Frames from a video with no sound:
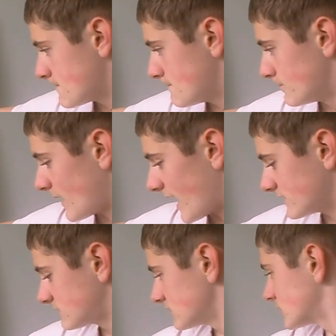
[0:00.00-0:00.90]

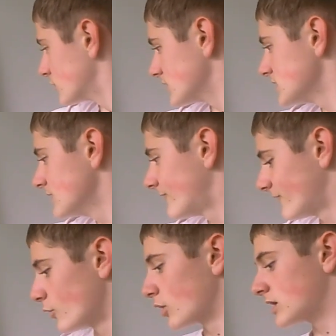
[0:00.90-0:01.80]
knight to
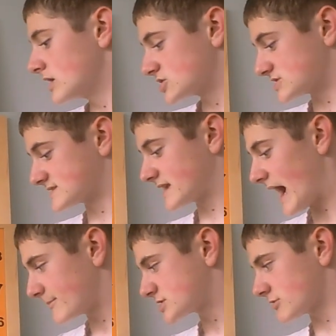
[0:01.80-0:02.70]
e4, just
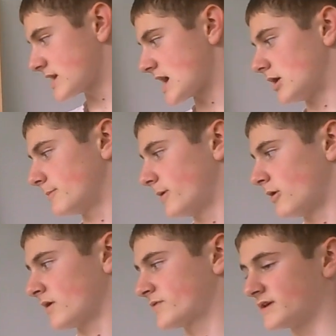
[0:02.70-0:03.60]
capturing our
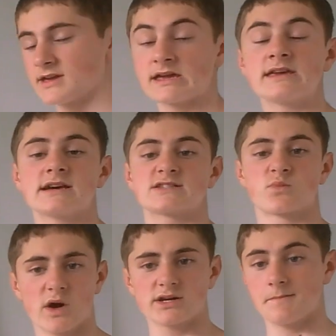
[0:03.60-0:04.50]
pawn, thinking he has
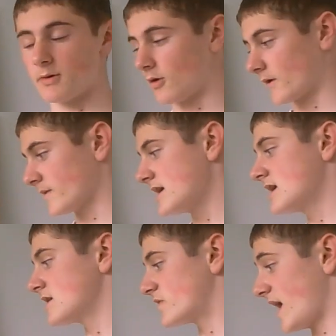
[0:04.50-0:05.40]
won a pawn,
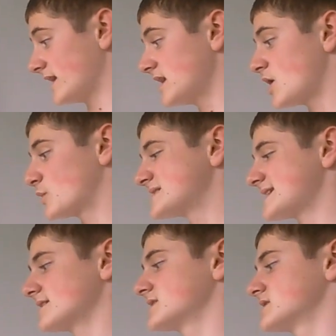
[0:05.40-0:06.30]
then we
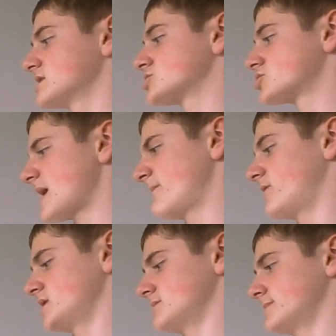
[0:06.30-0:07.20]
set a little trap
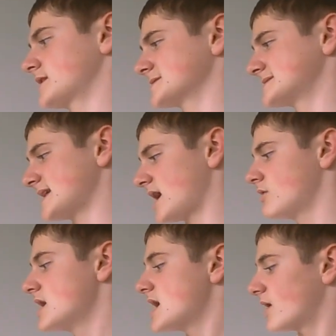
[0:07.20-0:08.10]
for him, because
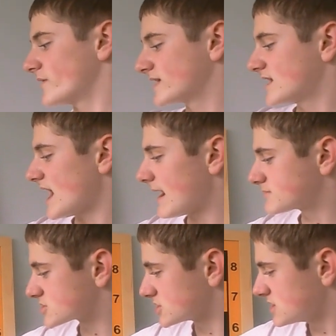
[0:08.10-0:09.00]
now we
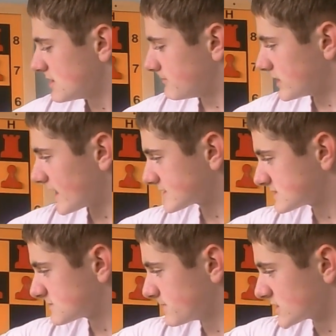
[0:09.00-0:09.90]
capture
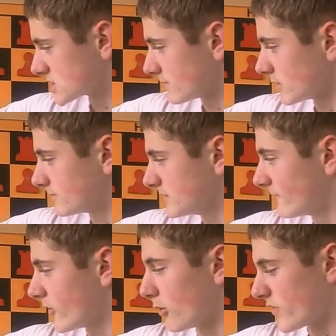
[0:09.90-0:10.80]
black's bishop on
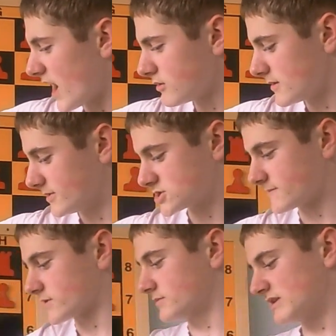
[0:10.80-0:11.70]
b4 with our bishop
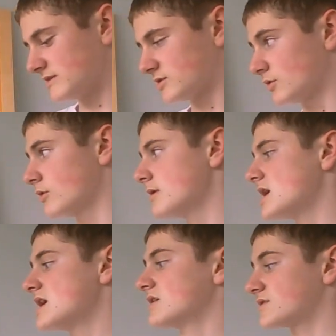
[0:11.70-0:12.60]
from d2,
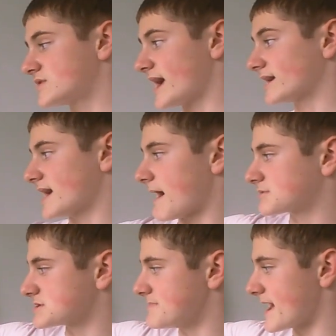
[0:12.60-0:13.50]
they
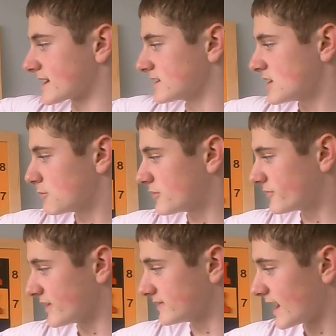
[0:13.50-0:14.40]
capture back with
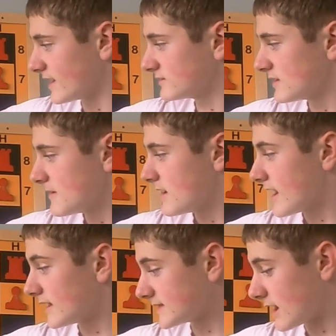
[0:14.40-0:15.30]
their knight,
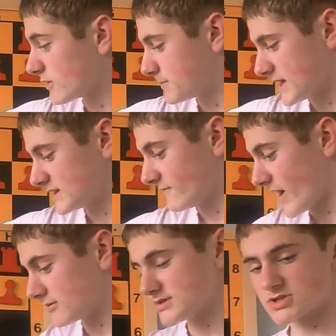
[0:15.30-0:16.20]
and now we play the
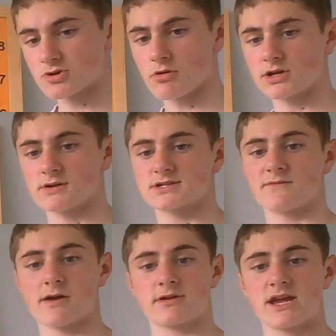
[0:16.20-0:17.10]
very strong and also
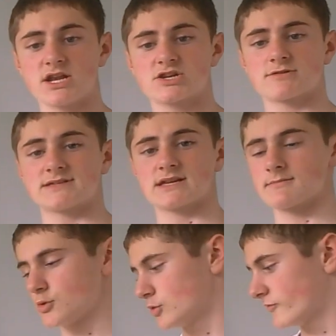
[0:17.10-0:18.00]
very interesting
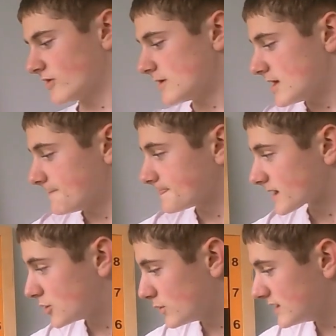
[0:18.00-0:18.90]
move
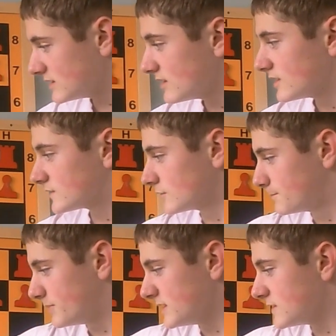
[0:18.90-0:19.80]
queen to
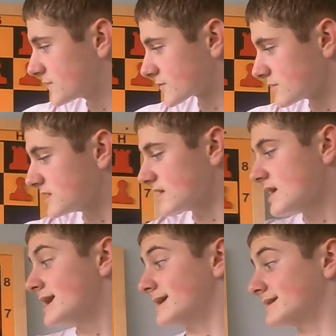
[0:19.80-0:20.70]
b3,
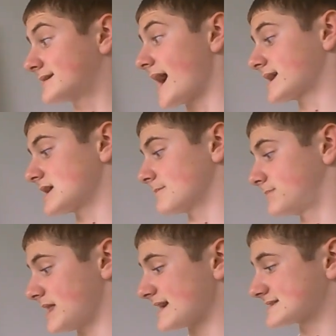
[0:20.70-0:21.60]
attacking
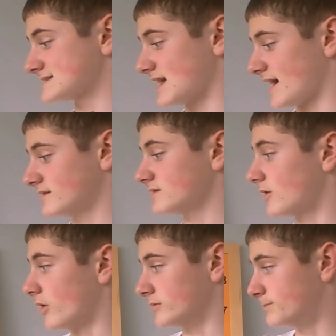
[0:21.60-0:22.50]
black's knight
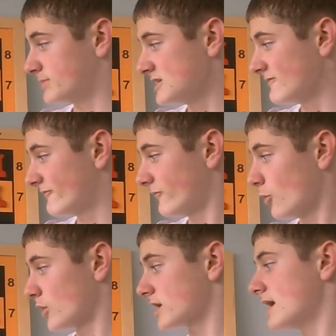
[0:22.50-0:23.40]
on
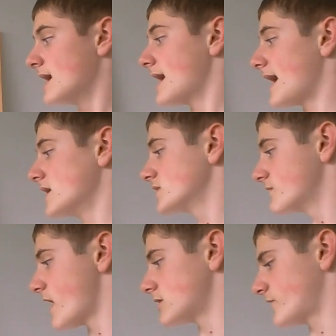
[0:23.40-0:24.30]
b4, and the
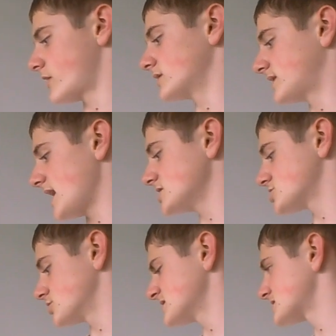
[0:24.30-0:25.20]
very
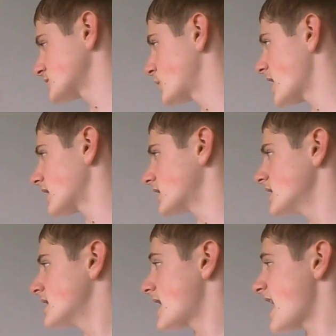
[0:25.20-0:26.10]
dangerous square
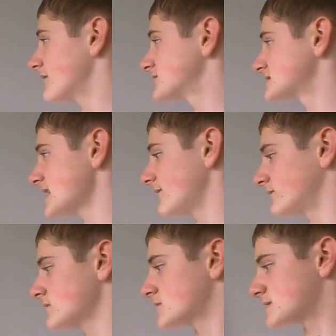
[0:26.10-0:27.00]

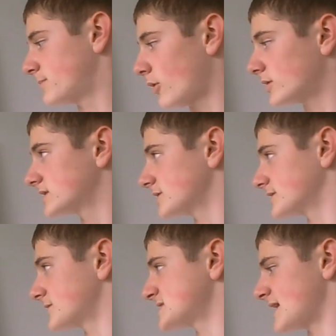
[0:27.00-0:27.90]
f7, the pawn here on
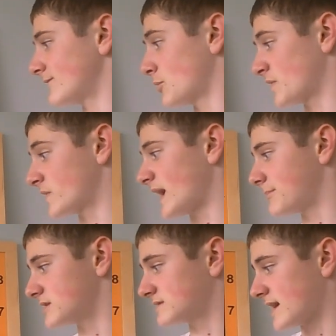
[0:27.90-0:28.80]
f7 with a
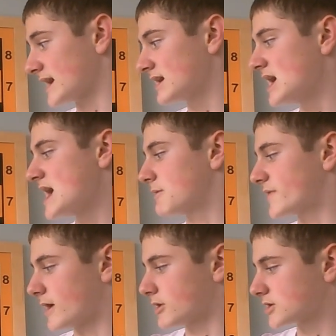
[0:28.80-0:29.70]
double attack,
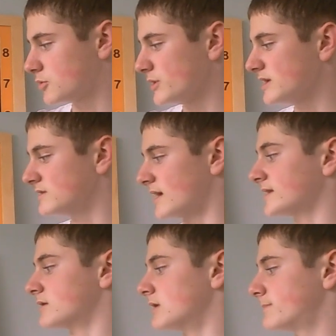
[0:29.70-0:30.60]
with our queen
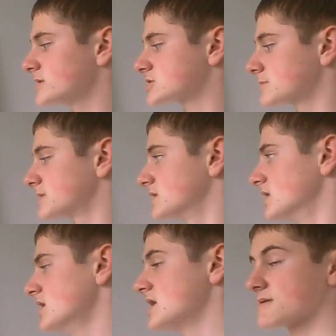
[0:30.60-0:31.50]
and our bishop
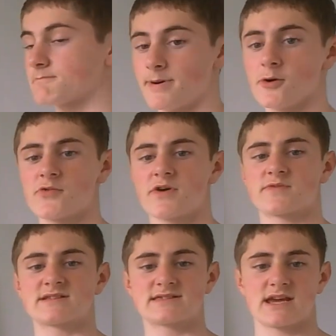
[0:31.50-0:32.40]
here, both at
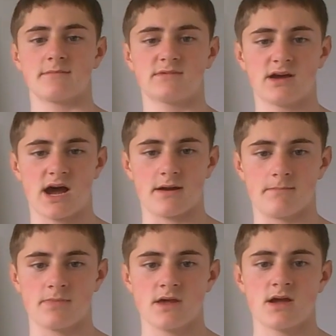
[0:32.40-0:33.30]
the same
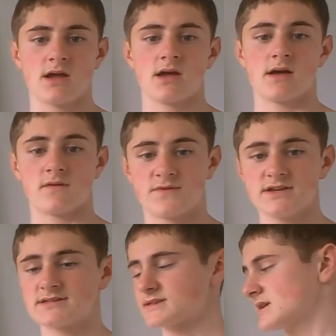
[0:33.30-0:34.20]
time. And
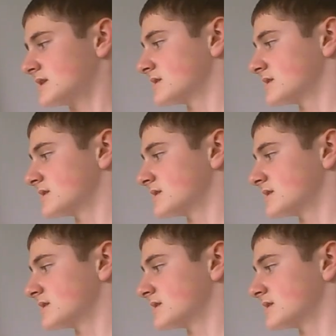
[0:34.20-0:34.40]
this